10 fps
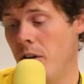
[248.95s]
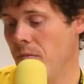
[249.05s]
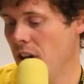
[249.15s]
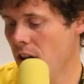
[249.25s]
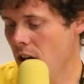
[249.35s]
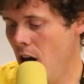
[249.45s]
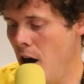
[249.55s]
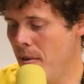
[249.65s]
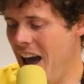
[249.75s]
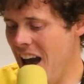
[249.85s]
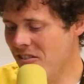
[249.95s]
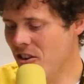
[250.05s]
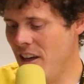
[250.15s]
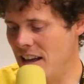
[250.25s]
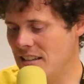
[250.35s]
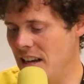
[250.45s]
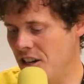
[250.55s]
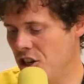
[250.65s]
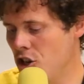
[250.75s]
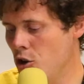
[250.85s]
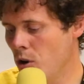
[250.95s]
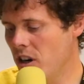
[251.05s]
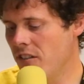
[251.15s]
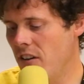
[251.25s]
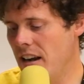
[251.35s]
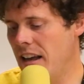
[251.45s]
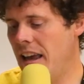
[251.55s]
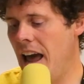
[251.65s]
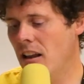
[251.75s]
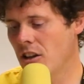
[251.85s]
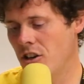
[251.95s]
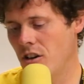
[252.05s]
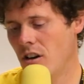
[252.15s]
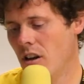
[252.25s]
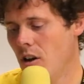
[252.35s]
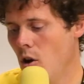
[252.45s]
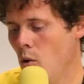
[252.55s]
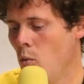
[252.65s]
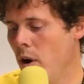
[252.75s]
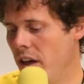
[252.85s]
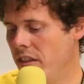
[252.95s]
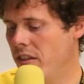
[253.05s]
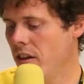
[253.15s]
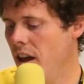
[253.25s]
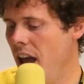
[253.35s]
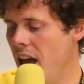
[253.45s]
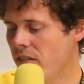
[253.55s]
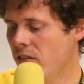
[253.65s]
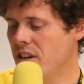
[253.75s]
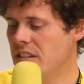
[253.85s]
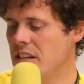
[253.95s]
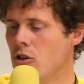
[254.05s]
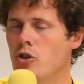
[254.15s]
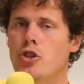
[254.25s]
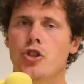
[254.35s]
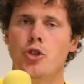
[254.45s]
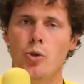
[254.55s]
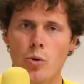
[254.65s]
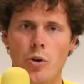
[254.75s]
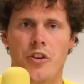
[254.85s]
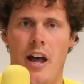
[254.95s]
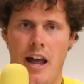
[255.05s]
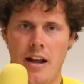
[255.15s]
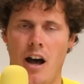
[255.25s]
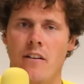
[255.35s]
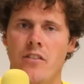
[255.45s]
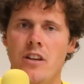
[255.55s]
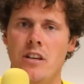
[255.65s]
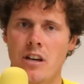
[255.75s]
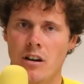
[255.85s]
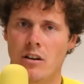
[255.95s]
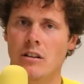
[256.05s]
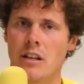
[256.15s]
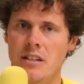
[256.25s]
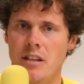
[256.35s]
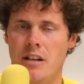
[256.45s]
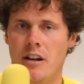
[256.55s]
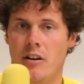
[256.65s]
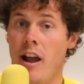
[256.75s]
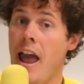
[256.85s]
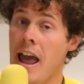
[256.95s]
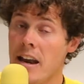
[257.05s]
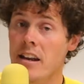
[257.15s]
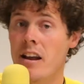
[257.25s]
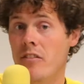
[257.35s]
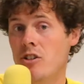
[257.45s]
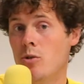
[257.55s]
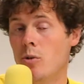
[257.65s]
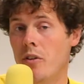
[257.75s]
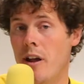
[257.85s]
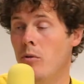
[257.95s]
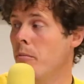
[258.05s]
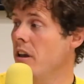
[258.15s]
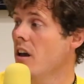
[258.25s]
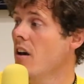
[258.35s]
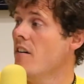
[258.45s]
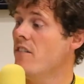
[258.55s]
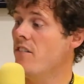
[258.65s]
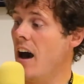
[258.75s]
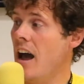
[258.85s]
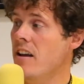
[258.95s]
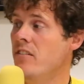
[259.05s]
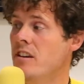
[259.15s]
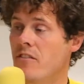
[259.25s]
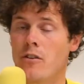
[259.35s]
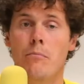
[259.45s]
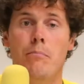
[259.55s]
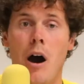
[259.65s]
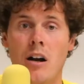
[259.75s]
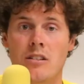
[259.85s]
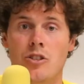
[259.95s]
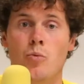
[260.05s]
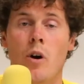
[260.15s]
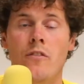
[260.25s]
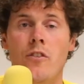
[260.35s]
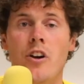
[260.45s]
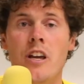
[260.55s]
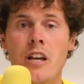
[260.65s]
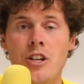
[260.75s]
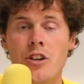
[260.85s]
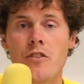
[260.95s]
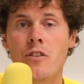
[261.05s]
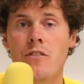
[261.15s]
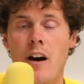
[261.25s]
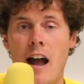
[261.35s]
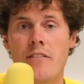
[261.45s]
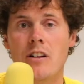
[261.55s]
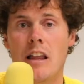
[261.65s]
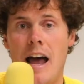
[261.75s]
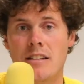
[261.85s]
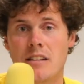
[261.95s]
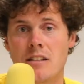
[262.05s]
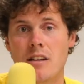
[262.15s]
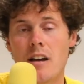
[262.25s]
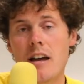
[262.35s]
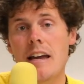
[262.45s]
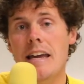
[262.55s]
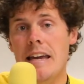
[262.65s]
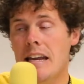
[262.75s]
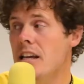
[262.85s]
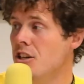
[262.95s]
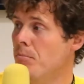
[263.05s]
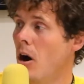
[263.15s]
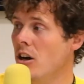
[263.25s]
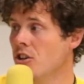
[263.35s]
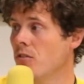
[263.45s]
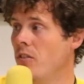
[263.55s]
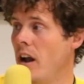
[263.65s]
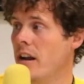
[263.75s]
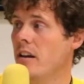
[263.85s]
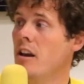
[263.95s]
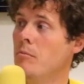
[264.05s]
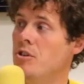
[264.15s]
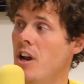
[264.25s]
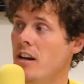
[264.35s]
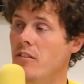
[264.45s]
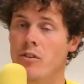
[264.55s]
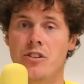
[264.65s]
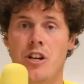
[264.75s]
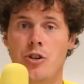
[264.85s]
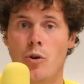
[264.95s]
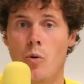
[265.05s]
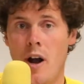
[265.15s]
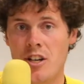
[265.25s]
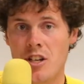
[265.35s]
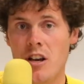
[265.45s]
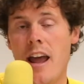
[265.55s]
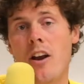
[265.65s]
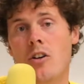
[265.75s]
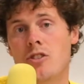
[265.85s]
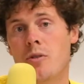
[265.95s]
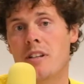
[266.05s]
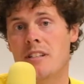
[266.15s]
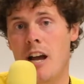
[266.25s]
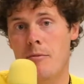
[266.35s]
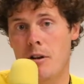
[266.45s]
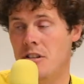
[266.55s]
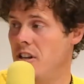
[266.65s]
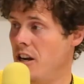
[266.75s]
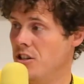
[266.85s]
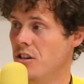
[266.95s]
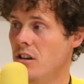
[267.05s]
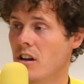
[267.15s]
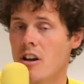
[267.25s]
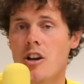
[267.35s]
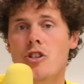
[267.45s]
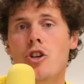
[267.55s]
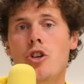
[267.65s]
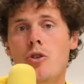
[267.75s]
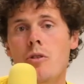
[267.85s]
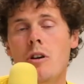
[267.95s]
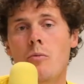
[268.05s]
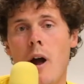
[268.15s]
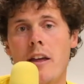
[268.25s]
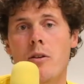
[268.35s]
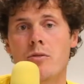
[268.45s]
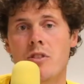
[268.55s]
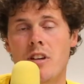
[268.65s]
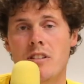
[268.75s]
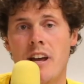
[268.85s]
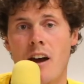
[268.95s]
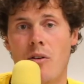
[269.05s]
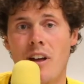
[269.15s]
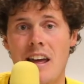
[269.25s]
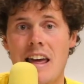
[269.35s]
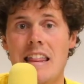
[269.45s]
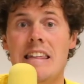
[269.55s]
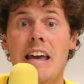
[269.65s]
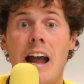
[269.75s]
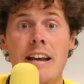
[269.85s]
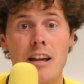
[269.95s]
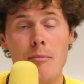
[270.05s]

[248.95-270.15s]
it. After that section, you are going to find a calendar with every single school day of the year listed here. And in every school day will be 5 different boxes, one for each of your 5 classes. In each box, you'll find an objective or essential question and also an assignment section, so you can write those things down. The idea